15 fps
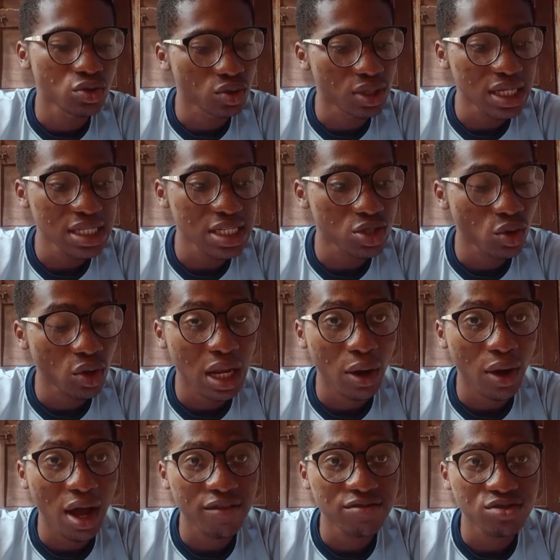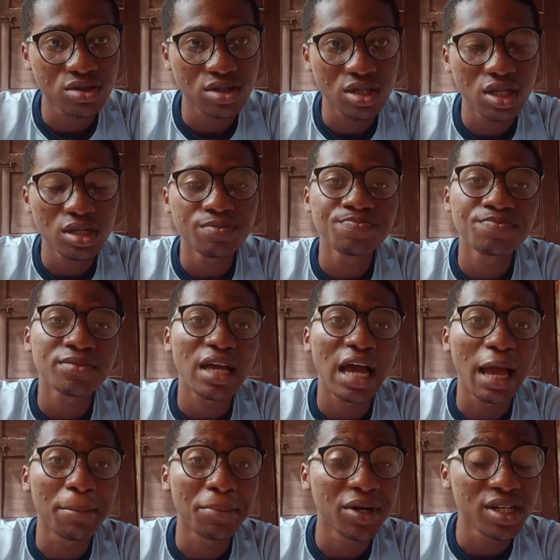So that is all I have to say.
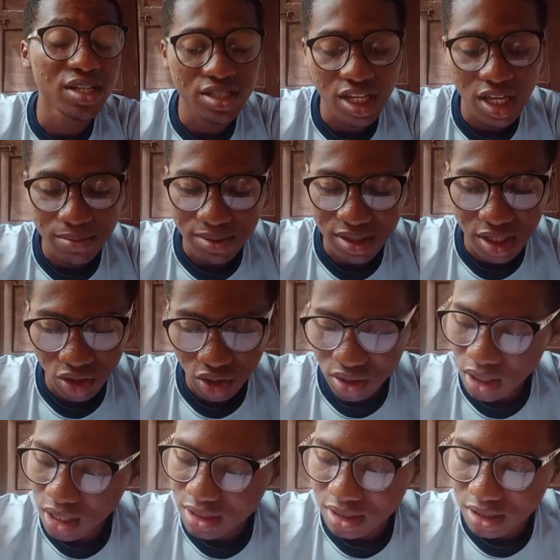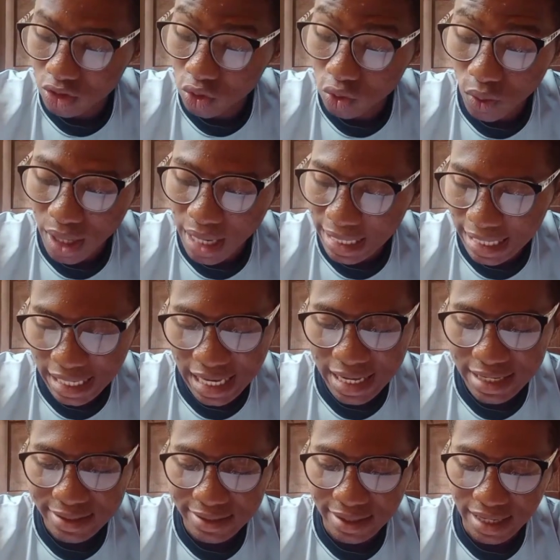I pray this game is a success. It's well
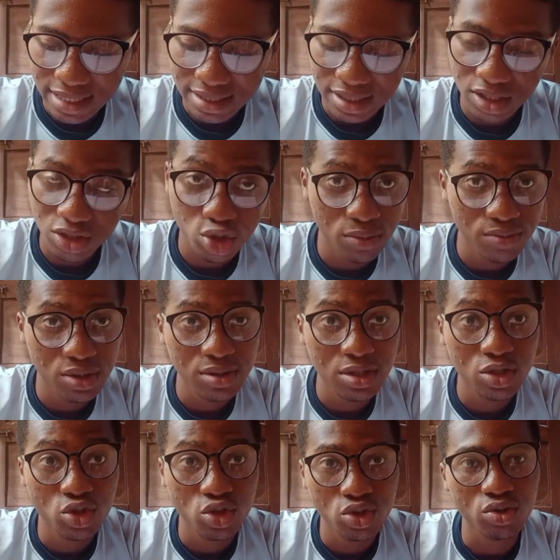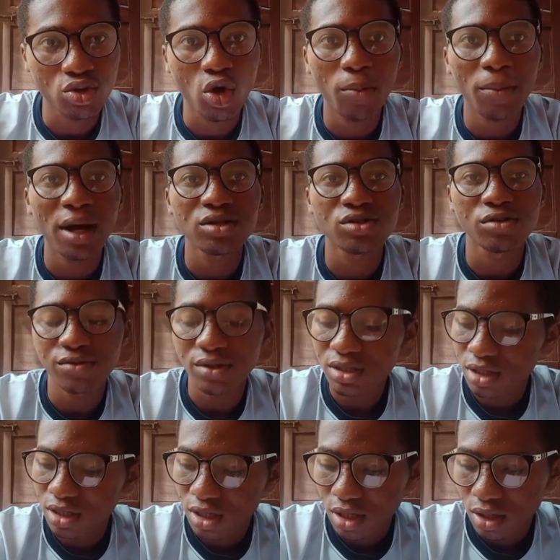analyzed, and I think something should come out of
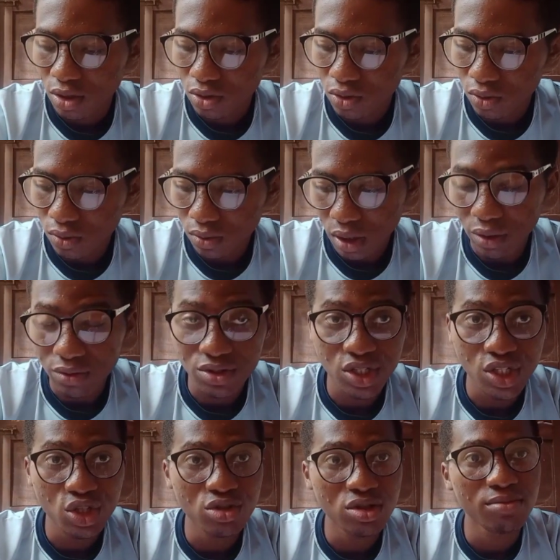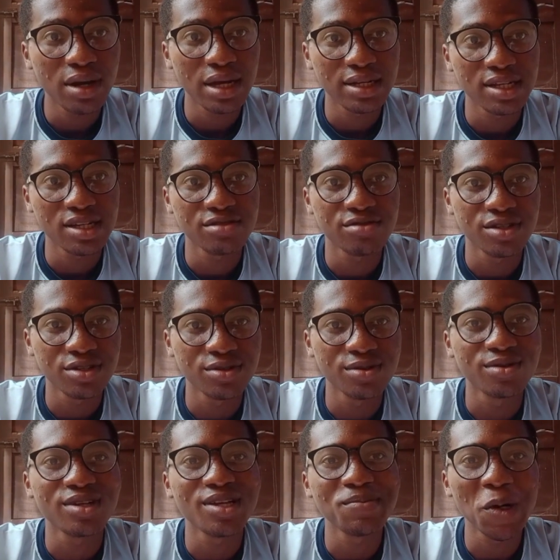it. So I'll see you in my next
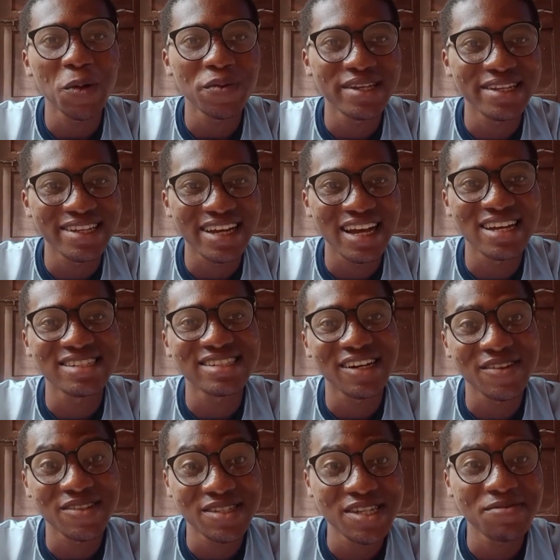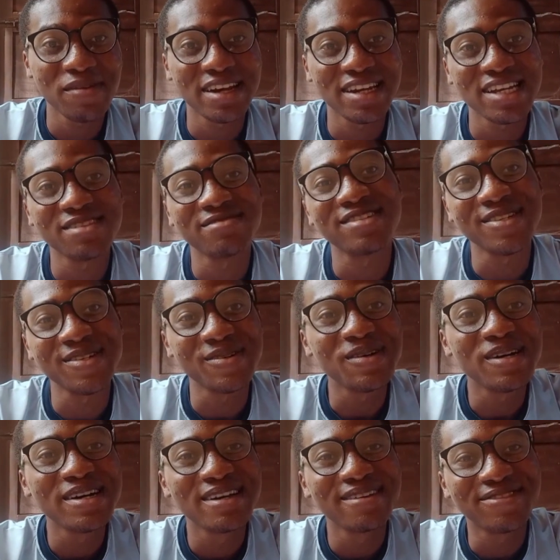video. Keep on winning, guys. I'll see you in my next video.
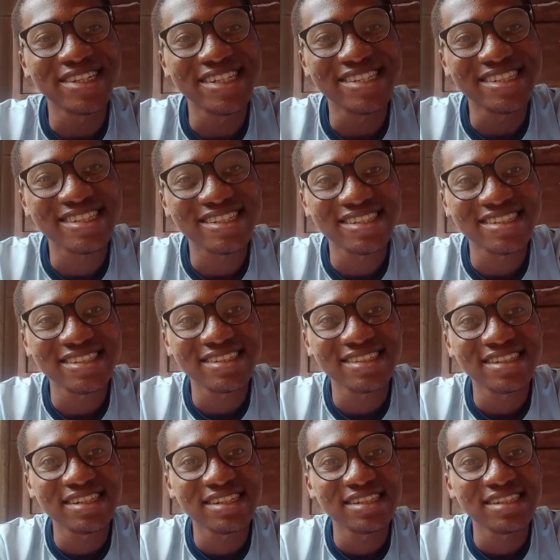Peace.